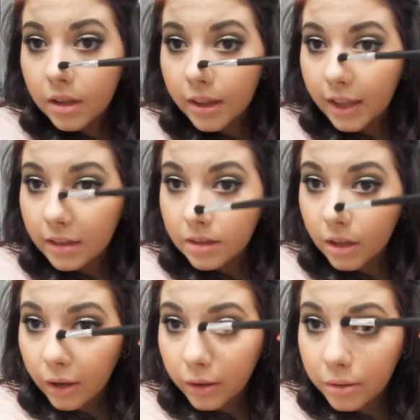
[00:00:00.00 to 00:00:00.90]
like
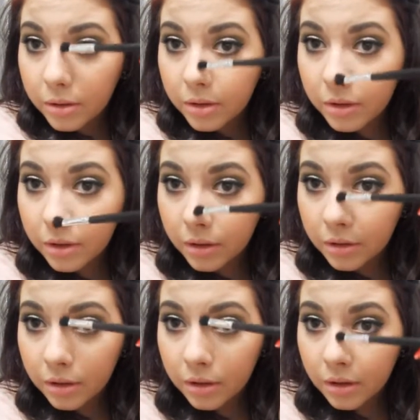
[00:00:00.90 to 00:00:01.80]
so.
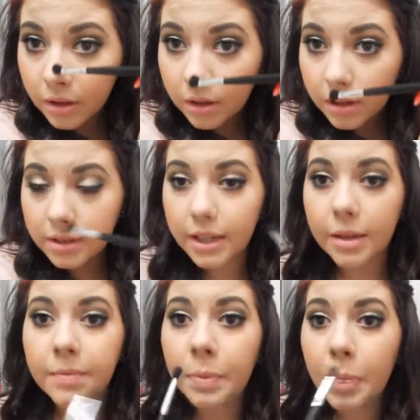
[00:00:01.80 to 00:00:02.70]
You see?